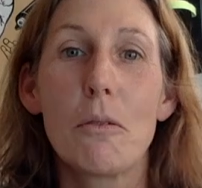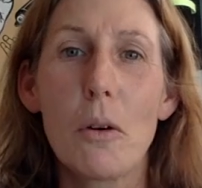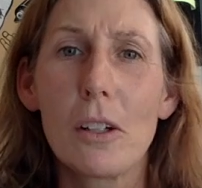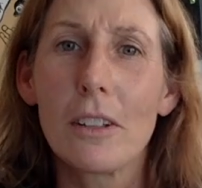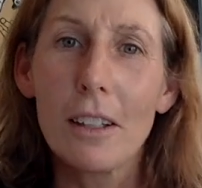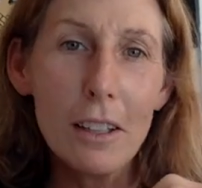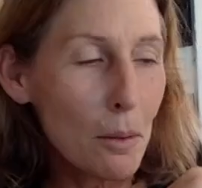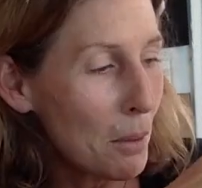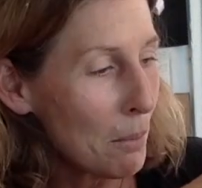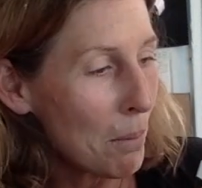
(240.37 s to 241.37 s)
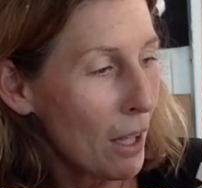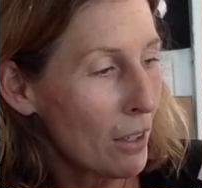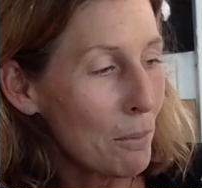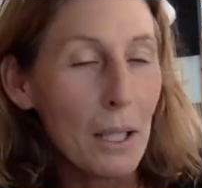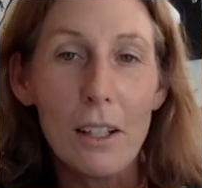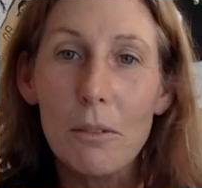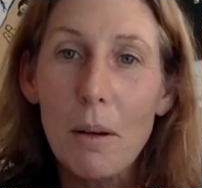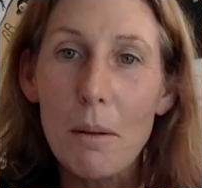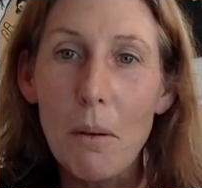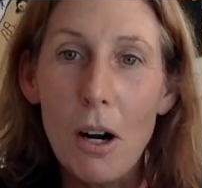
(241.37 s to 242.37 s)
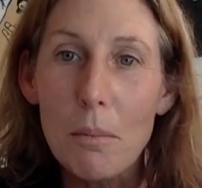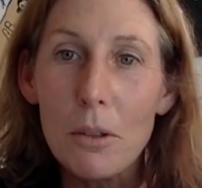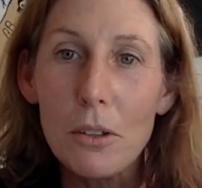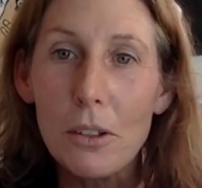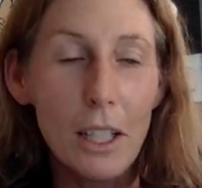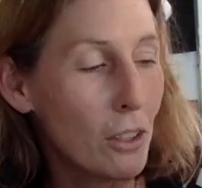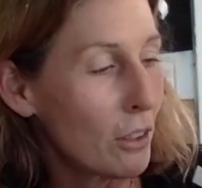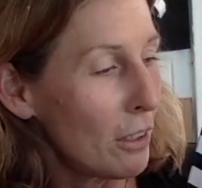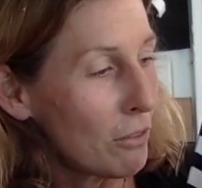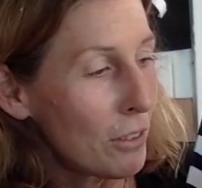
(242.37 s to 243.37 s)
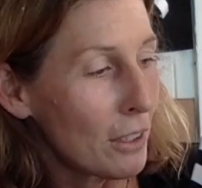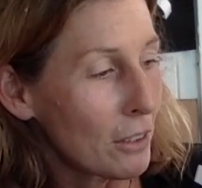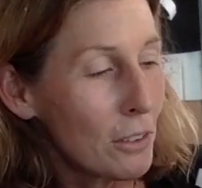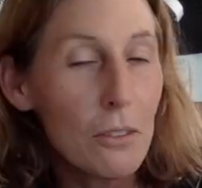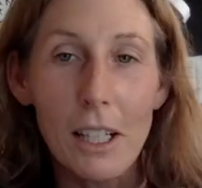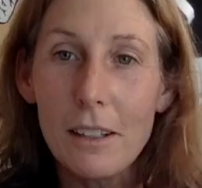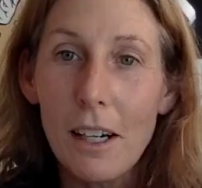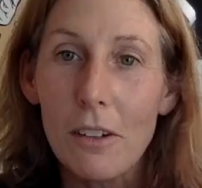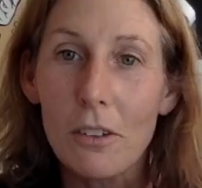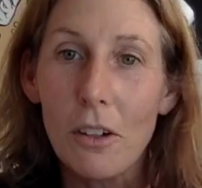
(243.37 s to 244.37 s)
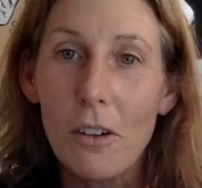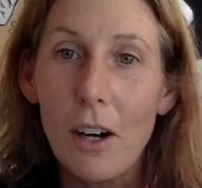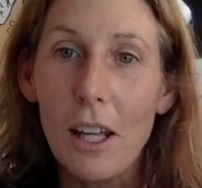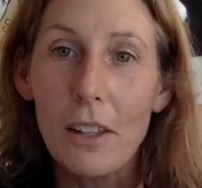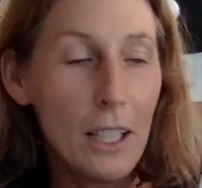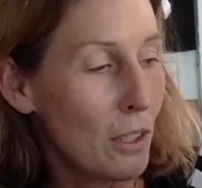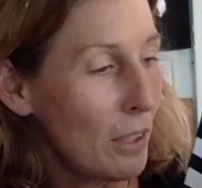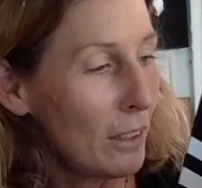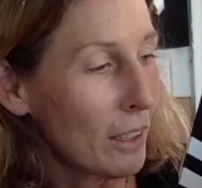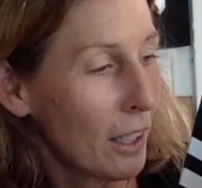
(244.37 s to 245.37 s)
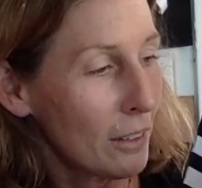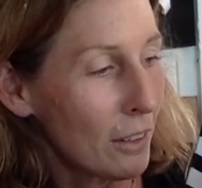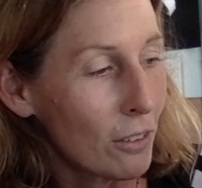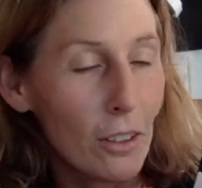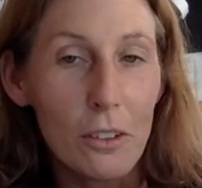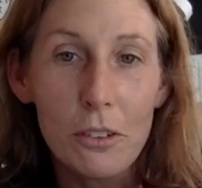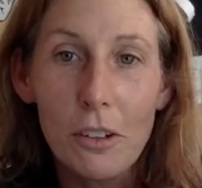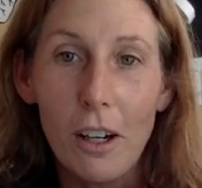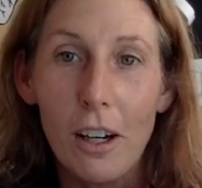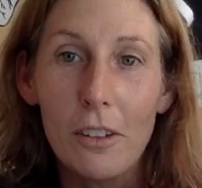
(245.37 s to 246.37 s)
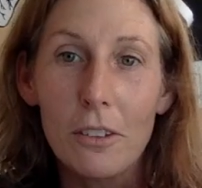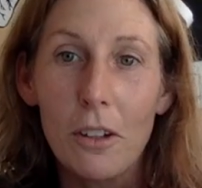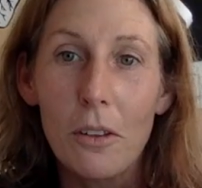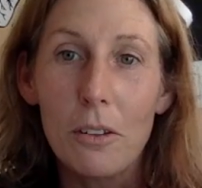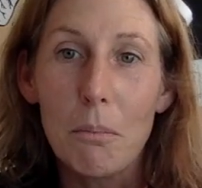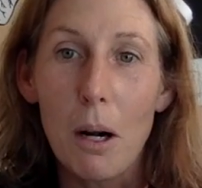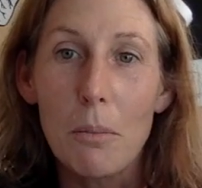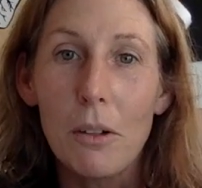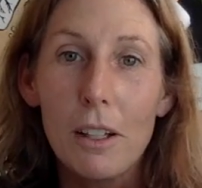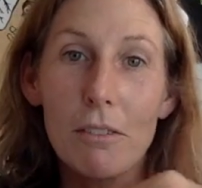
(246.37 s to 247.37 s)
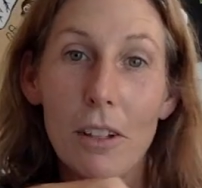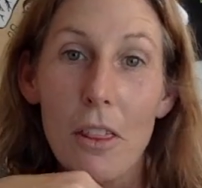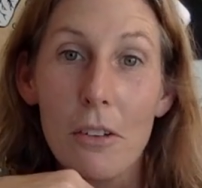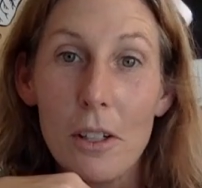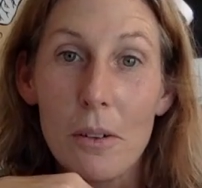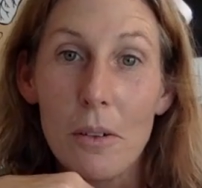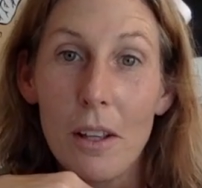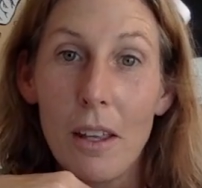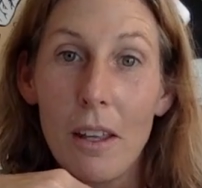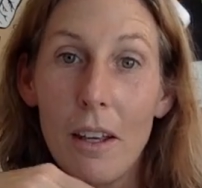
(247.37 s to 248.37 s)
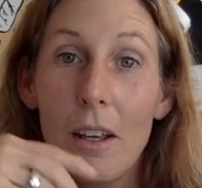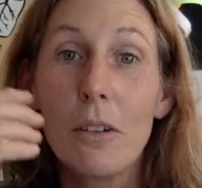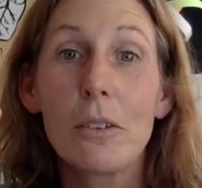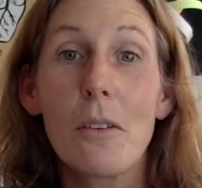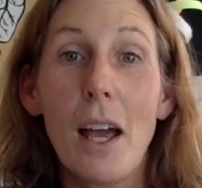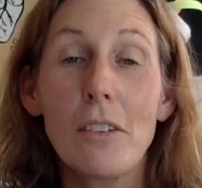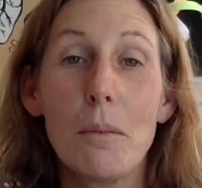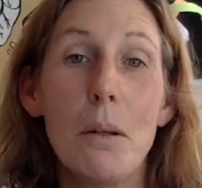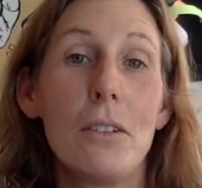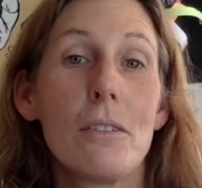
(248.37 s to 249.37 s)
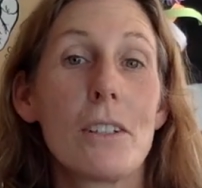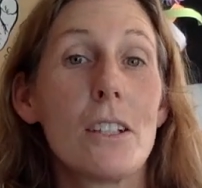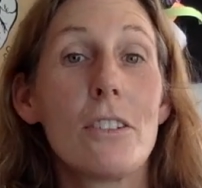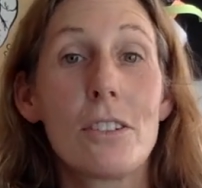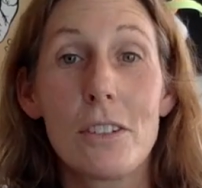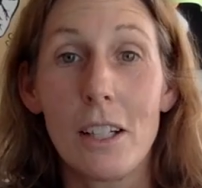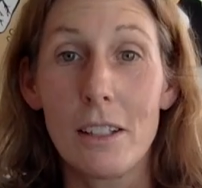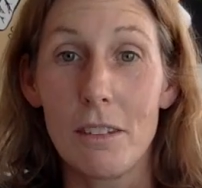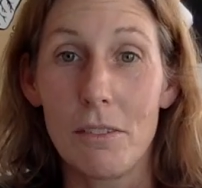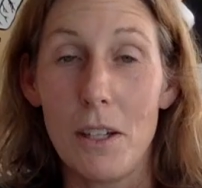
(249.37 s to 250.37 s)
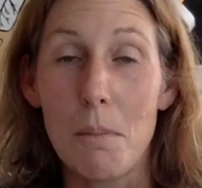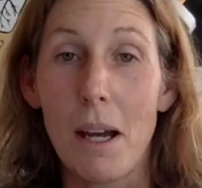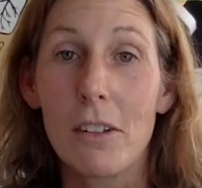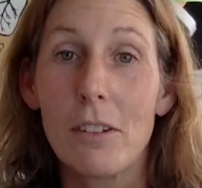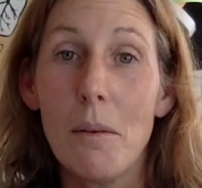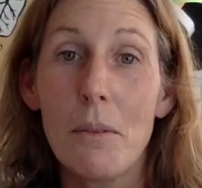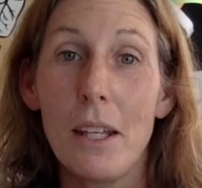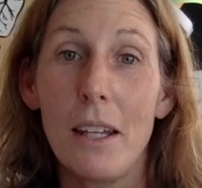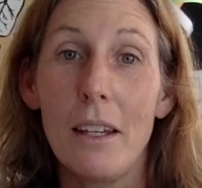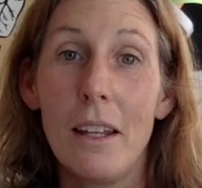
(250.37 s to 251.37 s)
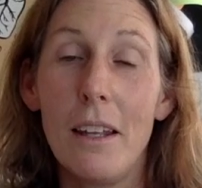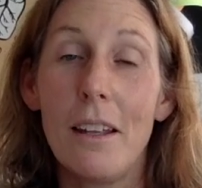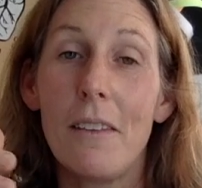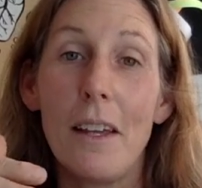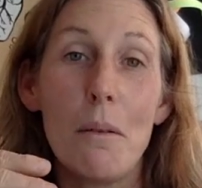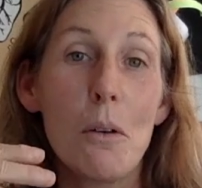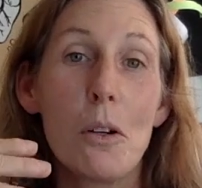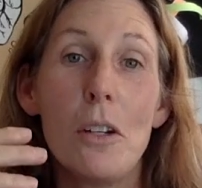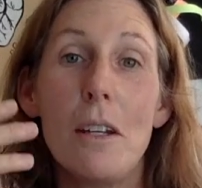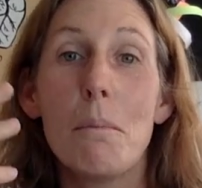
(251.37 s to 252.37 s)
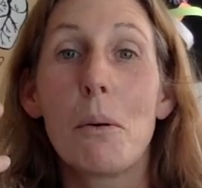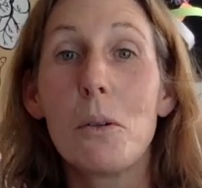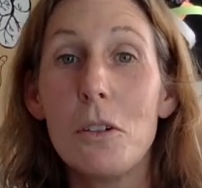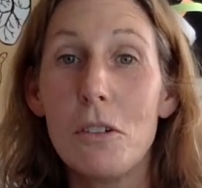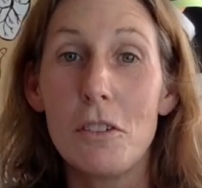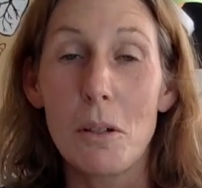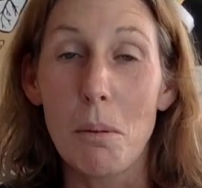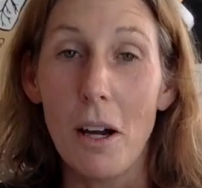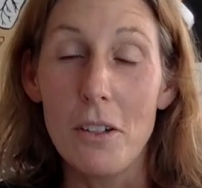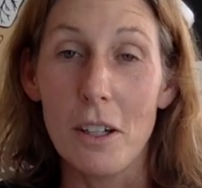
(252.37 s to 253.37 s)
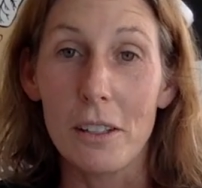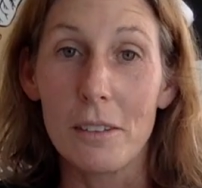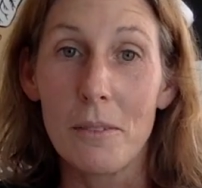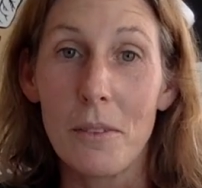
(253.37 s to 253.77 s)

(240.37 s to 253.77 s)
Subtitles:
worked a little bit better because my marble, it couldn't fit through right there. So I think you need to cut this little straw so the marble can fit through. So that's a piece of constructive feedback, something that could improve your project.